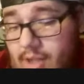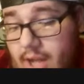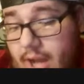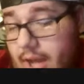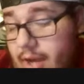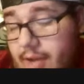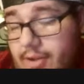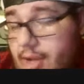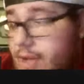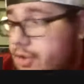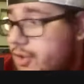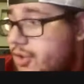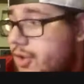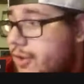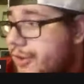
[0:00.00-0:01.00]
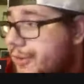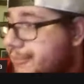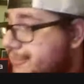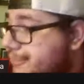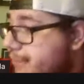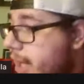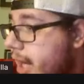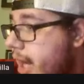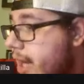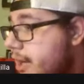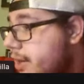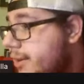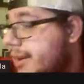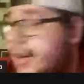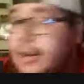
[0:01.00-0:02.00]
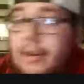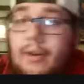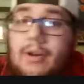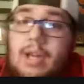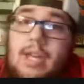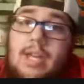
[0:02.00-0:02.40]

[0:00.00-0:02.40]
I just don't know. I don't know.